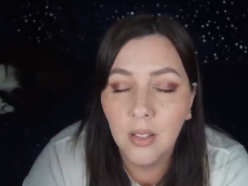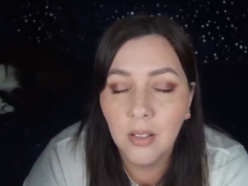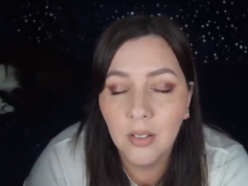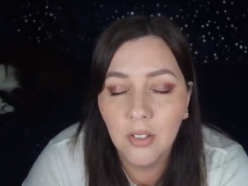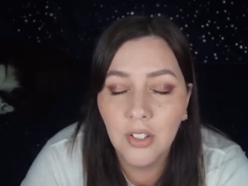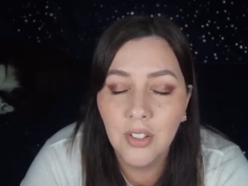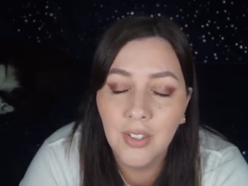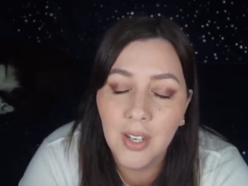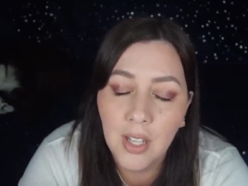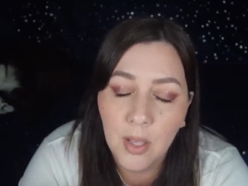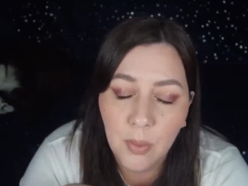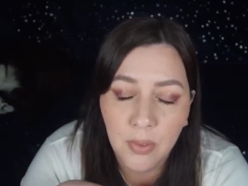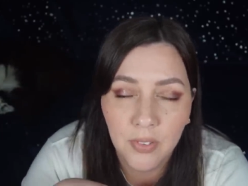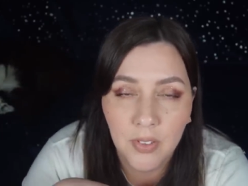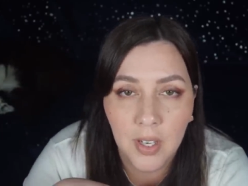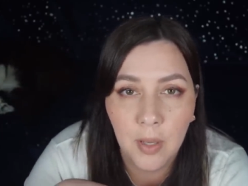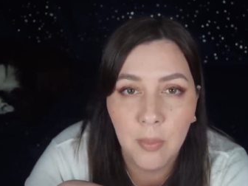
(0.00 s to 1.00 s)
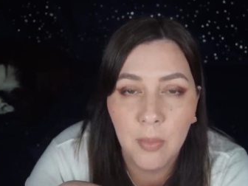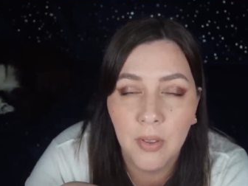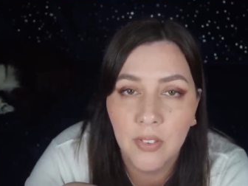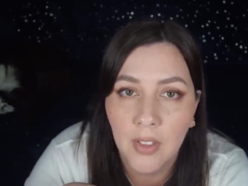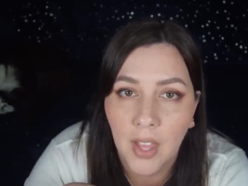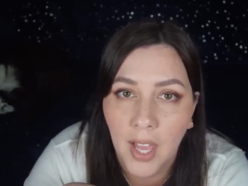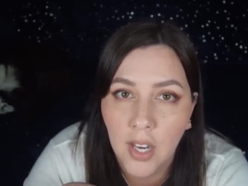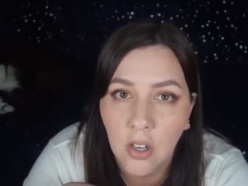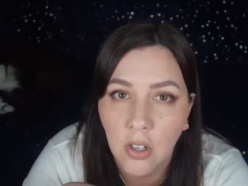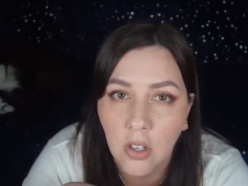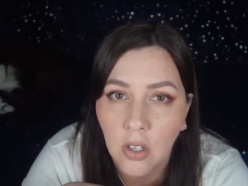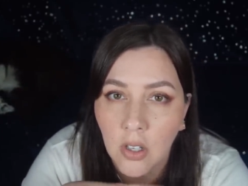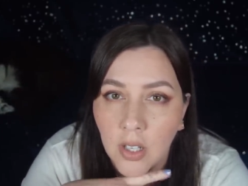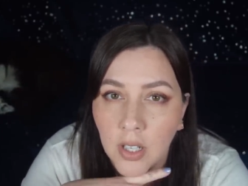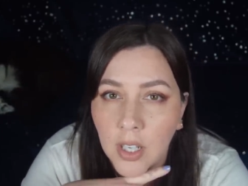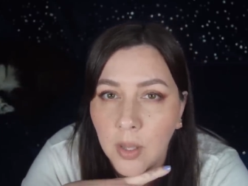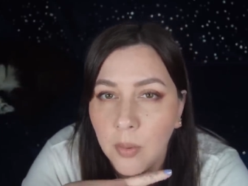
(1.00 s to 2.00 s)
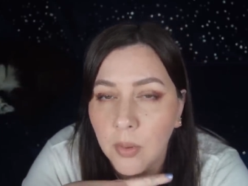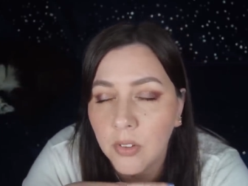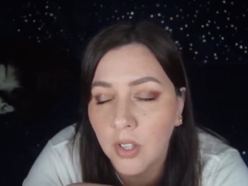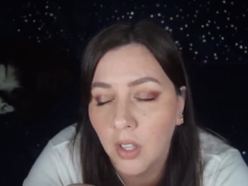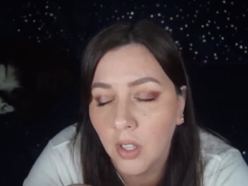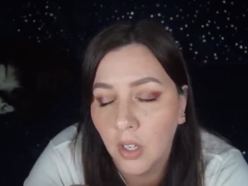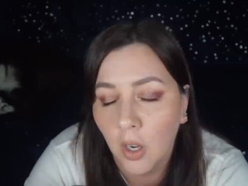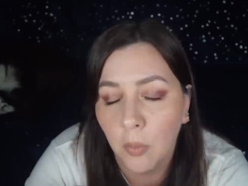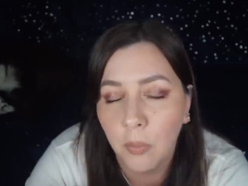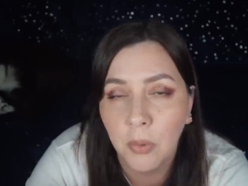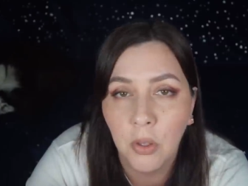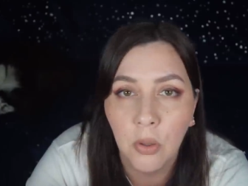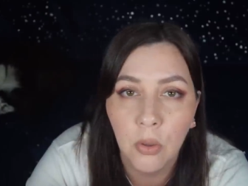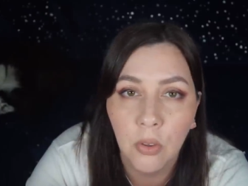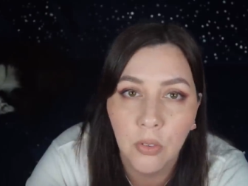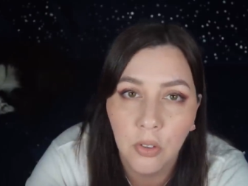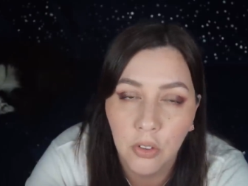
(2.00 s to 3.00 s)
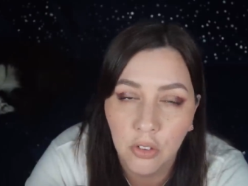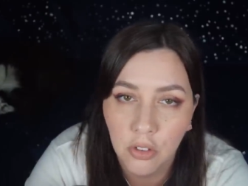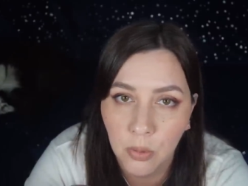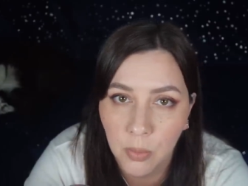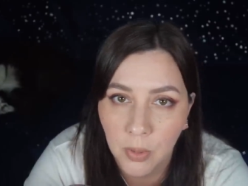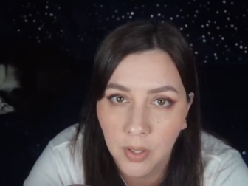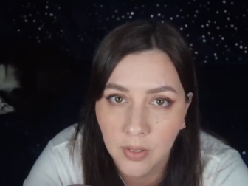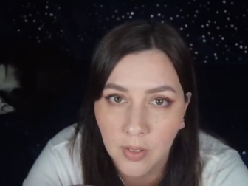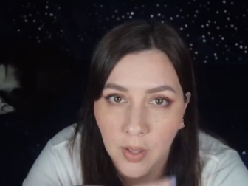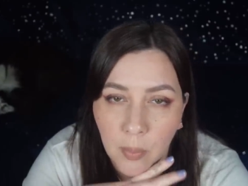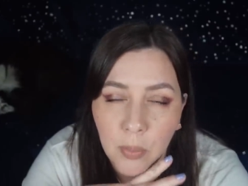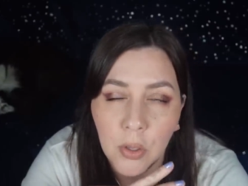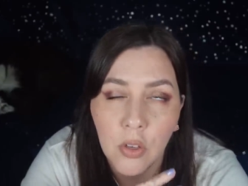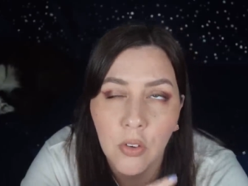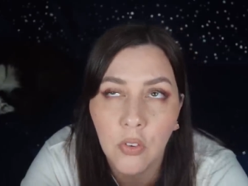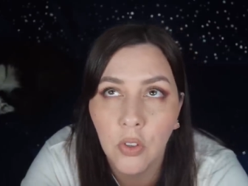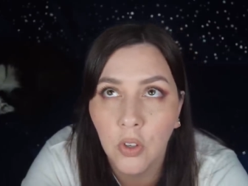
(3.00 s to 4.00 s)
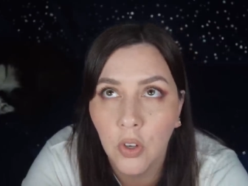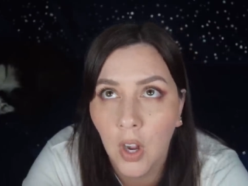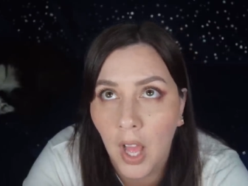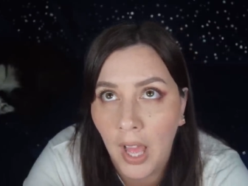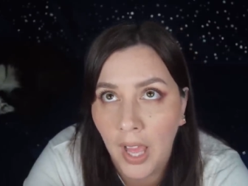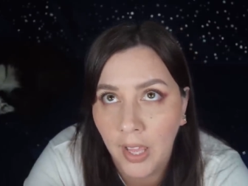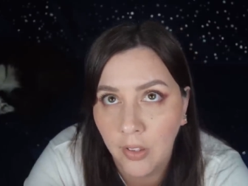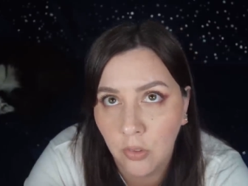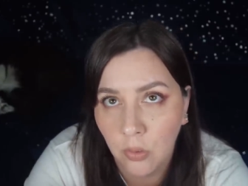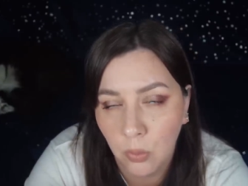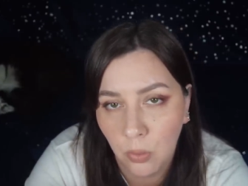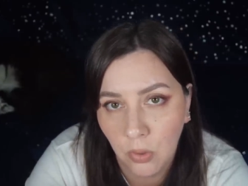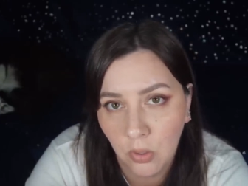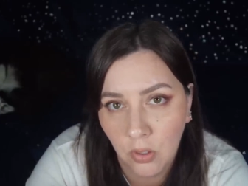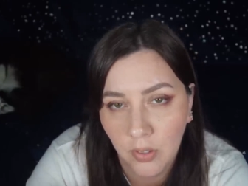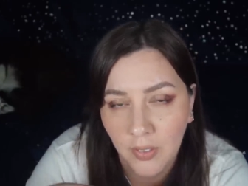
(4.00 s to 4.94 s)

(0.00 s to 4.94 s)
She said he was sitting beside her and he was telling her how beautiful she was, how beautiful her eyes were.